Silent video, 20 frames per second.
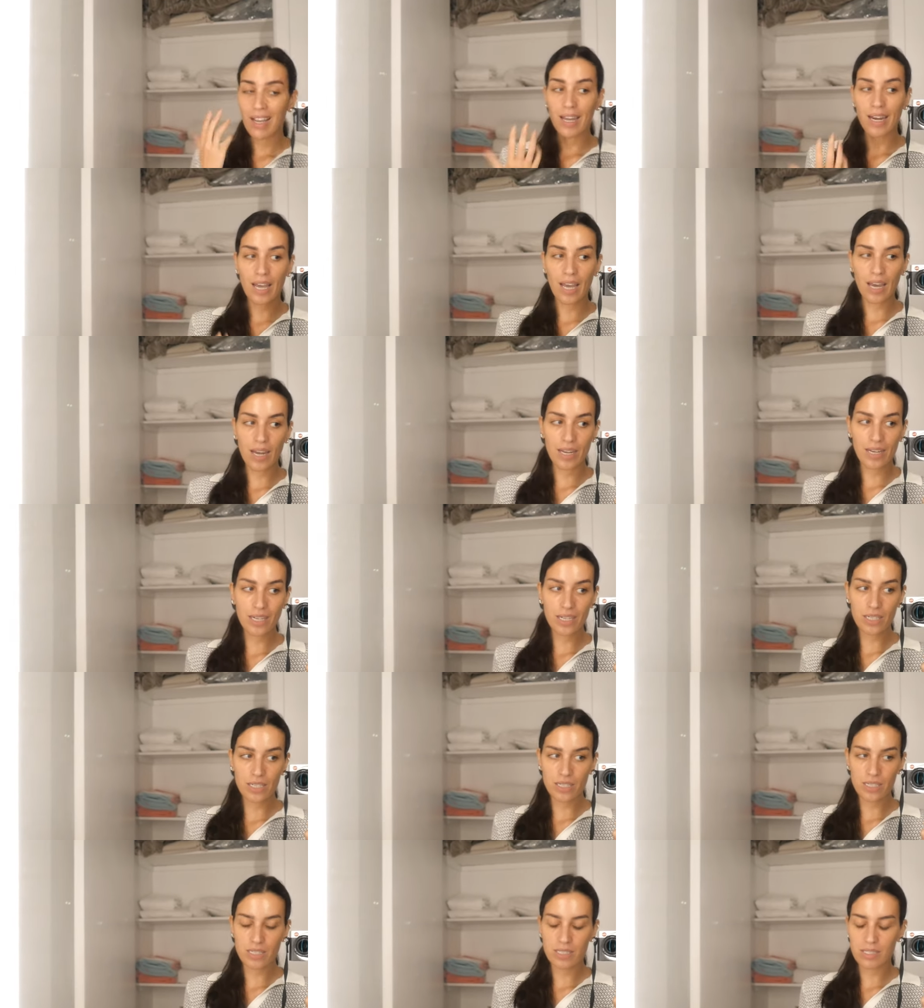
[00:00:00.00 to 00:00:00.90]
And I
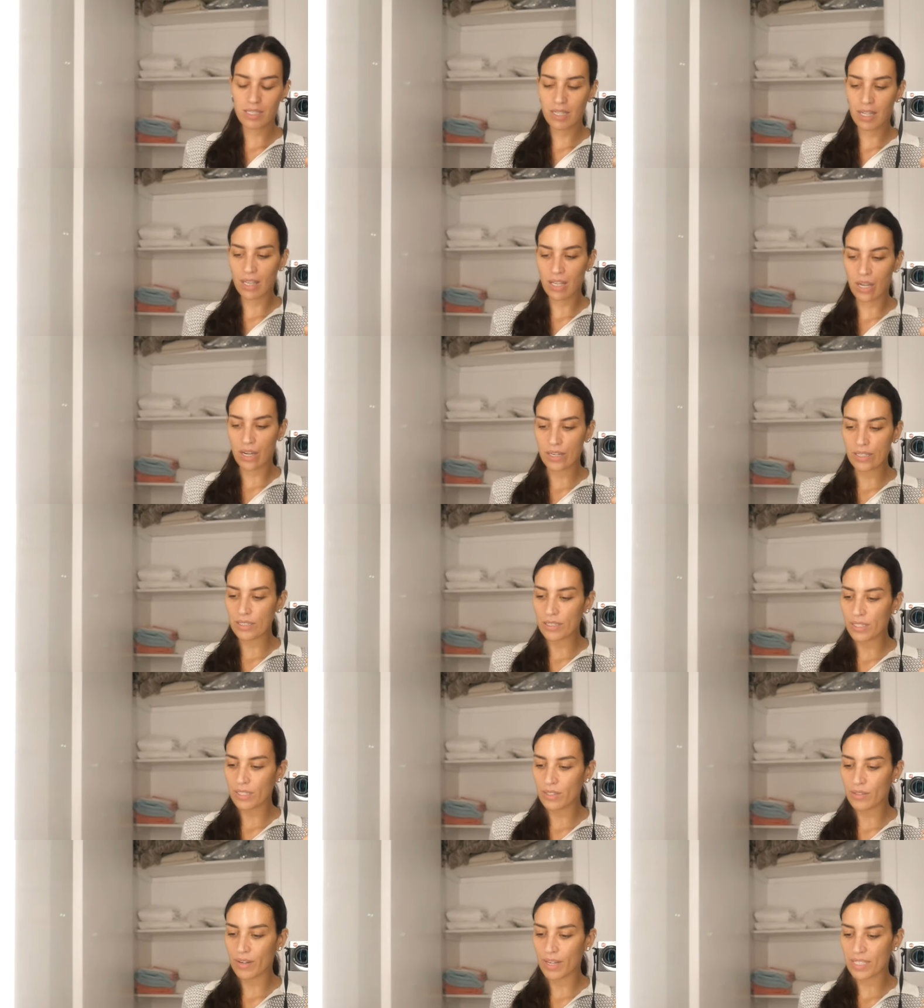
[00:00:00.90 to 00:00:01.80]
hear this a lot in
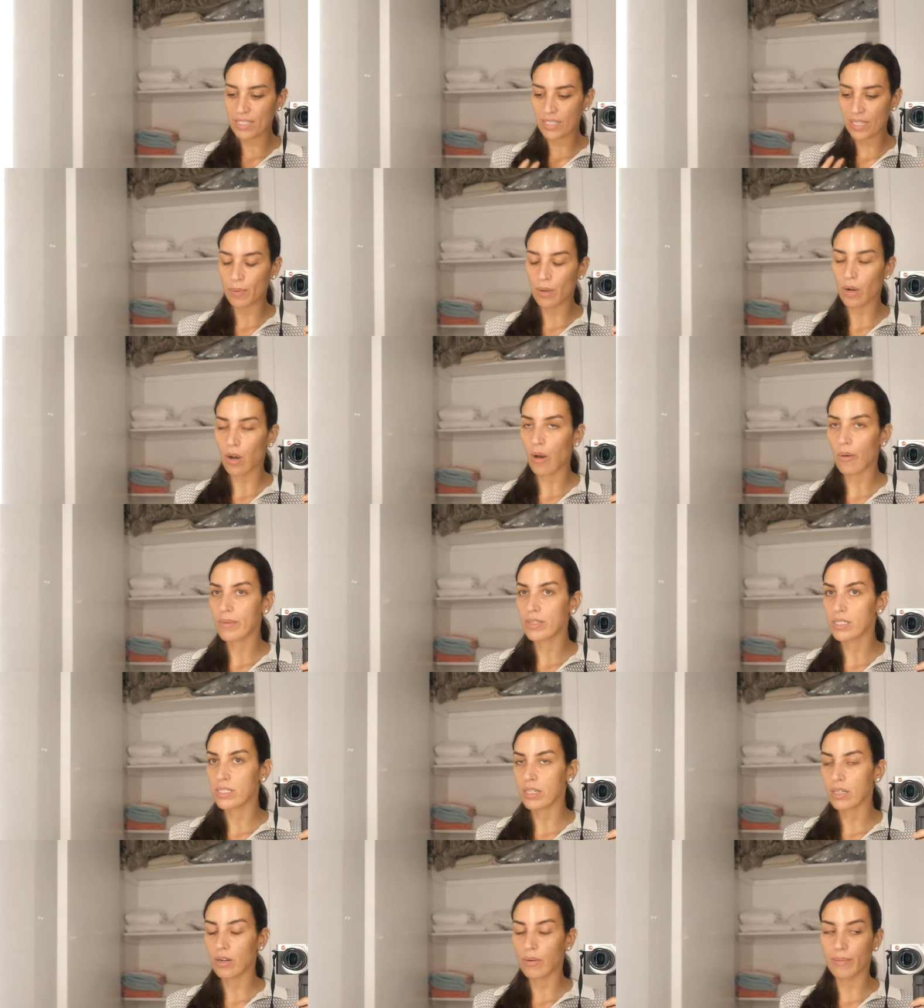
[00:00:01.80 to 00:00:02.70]
the US, people
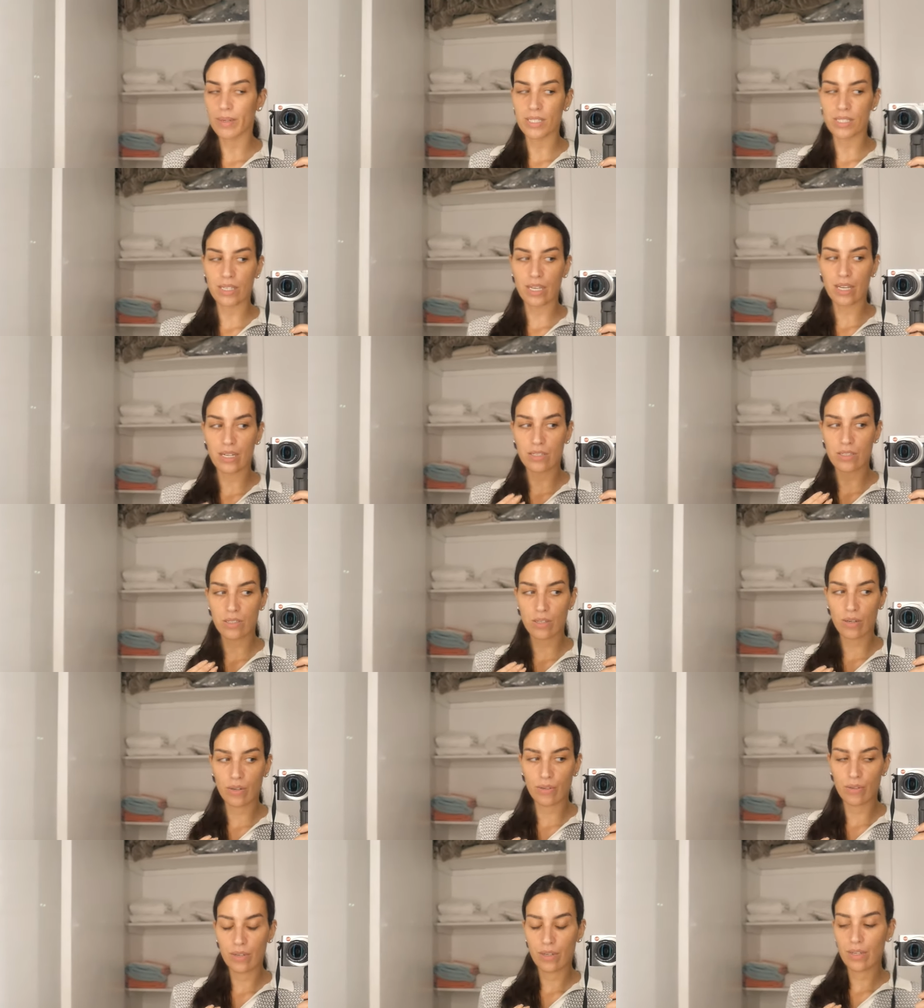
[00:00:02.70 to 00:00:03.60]
commenting on my skin.
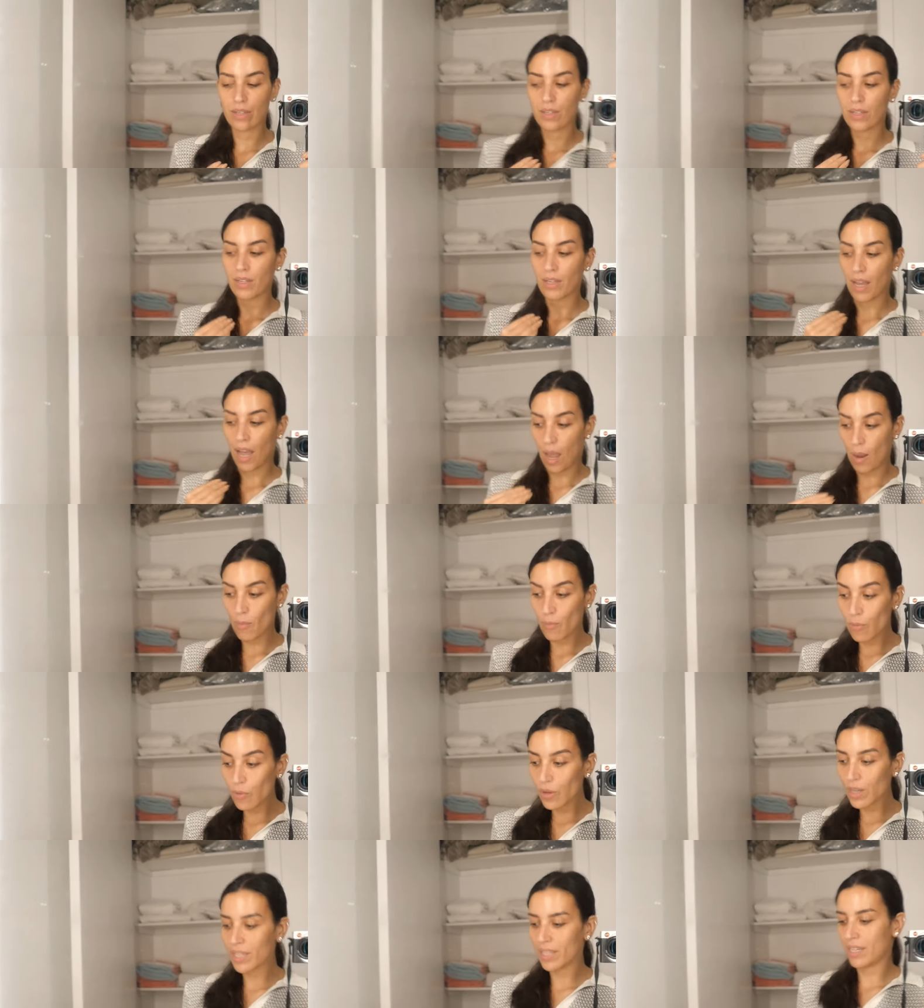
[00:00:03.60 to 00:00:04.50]
So
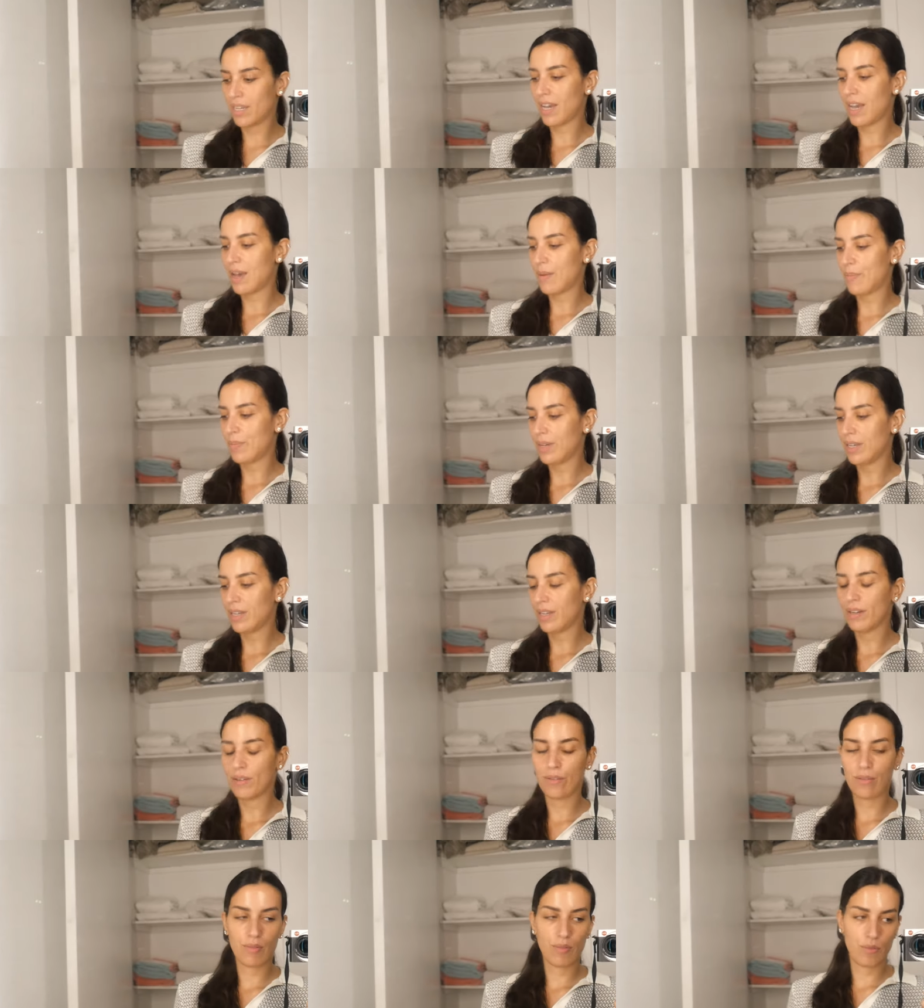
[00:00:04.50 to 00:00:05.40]
I'm really
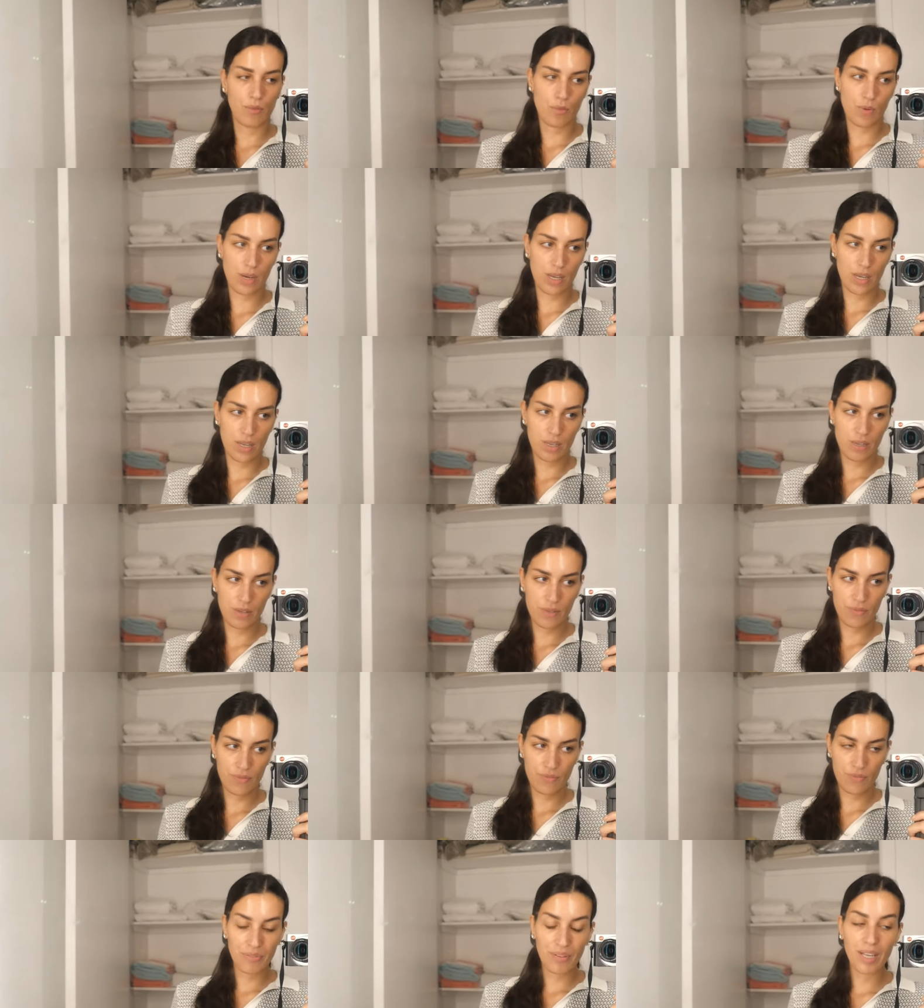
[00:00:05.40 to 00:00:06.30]
happy with
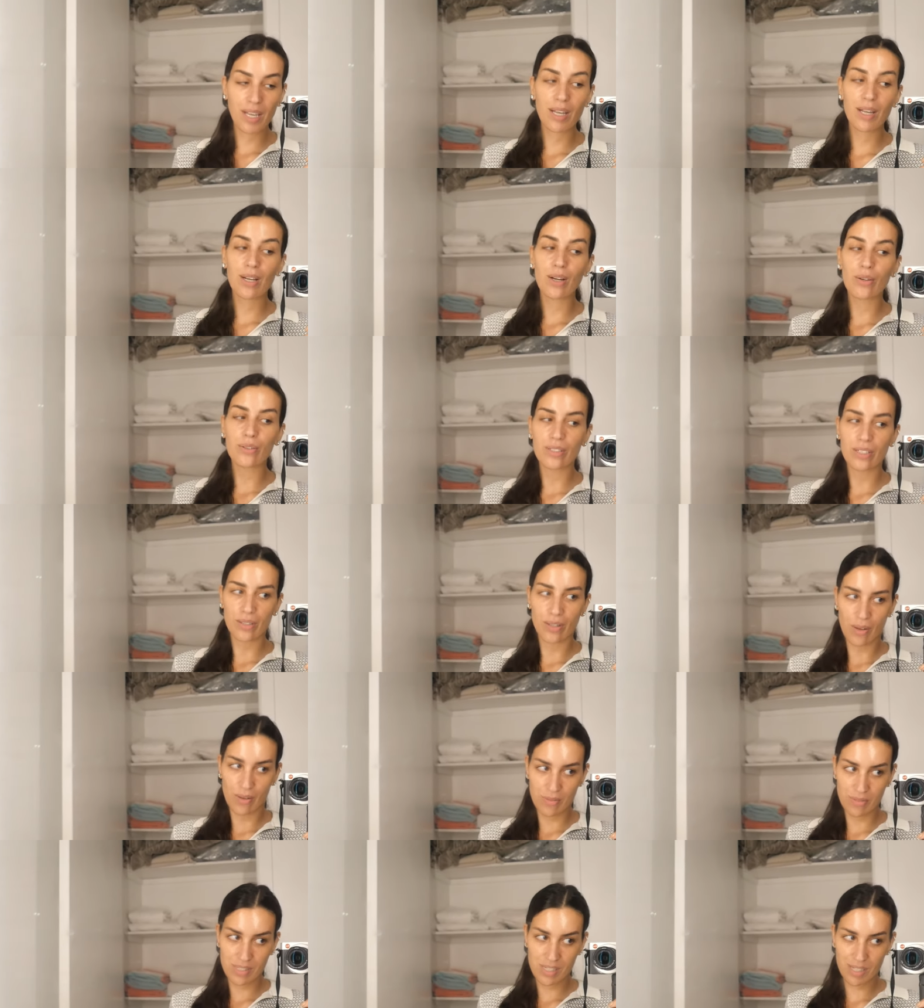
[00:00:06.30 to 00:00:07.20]
thinking on the
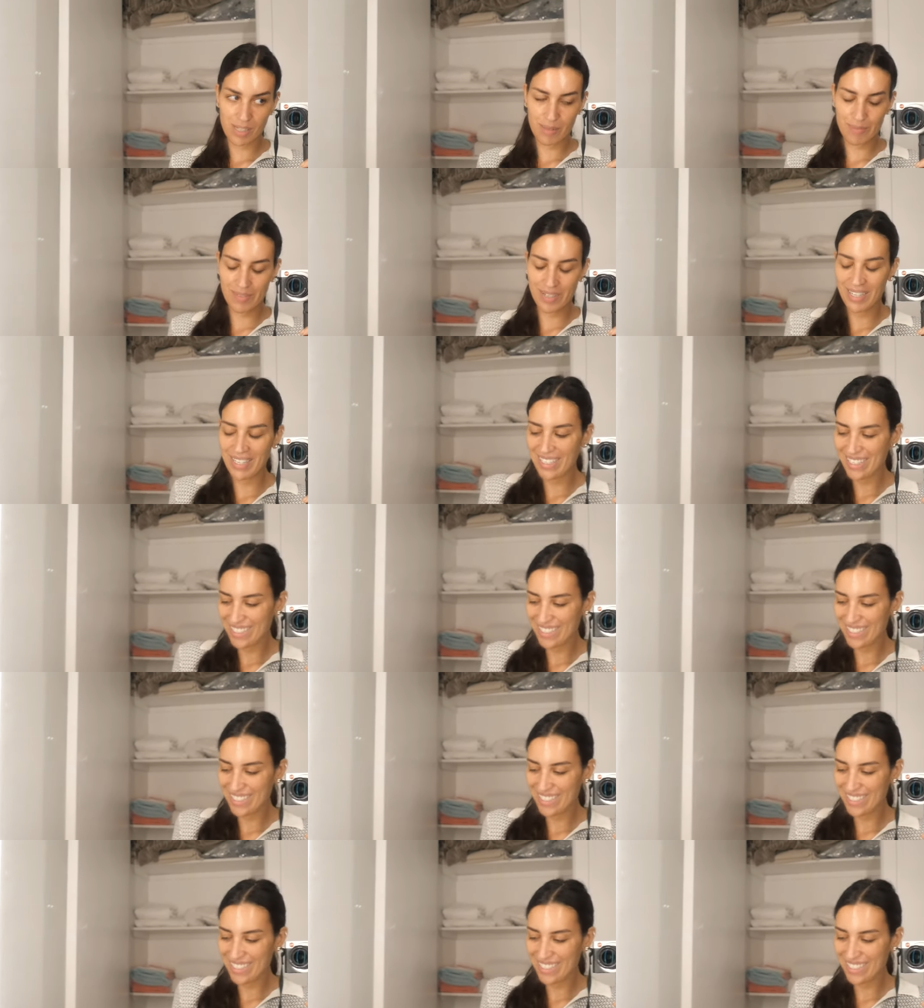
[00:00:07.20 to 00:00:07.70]
long term